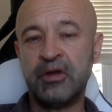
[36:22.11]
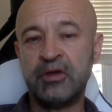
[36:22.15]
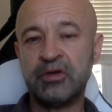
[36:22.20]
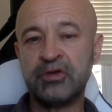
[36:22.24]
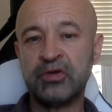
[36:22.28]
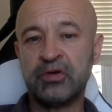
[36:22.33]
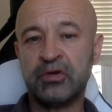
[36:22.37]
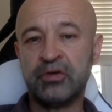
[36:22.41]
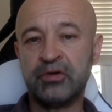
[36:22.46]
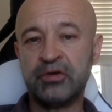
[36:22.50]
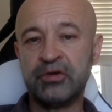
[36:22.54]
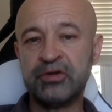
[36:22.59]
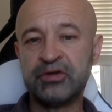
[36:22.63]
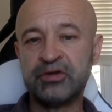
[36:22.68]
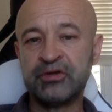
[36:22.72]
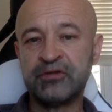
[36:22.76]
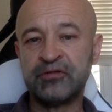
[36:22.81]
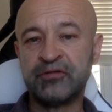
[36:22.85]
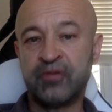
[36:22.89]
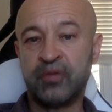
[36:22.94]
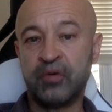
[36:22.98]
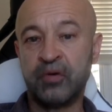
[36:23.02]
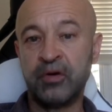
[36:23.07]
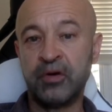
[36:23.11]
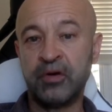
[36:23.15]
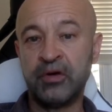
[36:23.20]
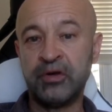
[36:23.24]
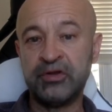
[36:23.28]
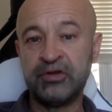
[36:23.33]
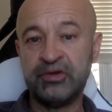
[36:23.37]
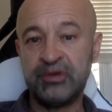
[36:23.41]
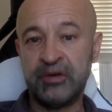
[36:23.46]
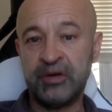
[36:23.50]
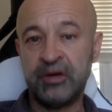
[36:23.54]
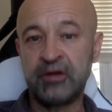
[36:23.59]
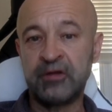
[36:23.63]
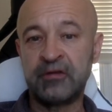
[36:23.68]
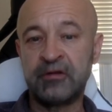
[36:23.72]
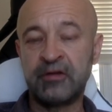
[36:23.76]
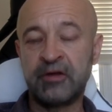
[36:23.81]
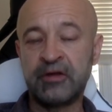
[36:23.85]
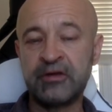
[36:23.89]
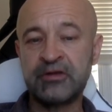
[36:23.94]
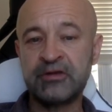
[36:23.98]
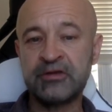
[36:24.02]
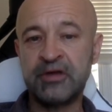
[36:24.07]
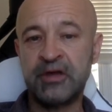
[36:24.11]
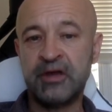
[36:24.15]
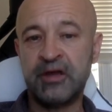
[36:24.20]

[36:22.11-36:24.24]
So this is for a direct task,